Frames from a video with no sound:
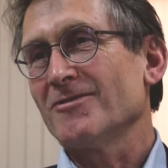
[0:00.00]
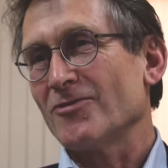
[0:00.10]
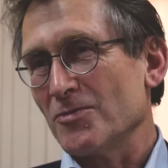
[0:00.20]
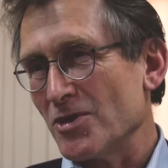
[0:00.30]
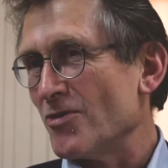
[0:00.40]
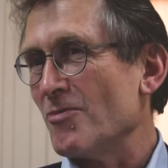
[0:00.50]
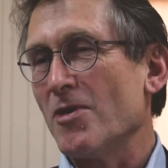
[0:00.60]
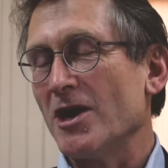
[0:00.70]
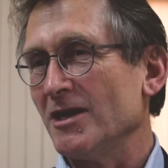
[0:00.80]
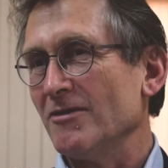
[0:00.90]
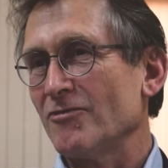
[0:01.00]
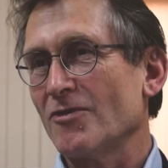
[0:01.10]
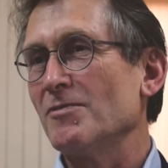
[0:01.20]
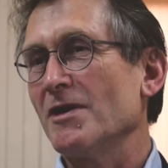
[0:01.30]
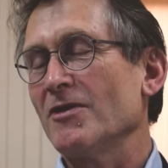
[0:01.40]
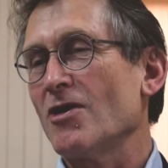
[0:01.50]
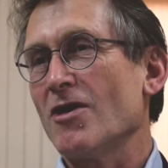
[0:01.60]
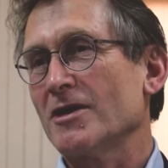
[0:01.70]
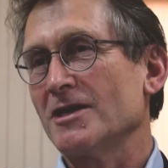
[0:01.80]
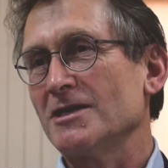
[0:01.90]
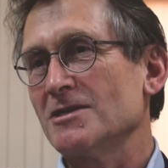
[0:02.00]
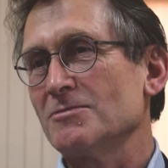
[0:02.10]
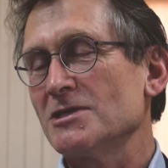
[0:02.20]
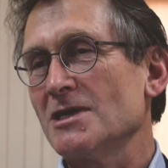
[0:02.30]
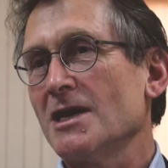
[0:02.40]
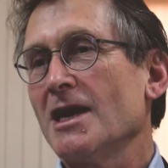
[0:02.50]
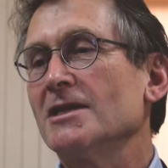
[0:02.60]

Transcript: from your own body, from living organisms,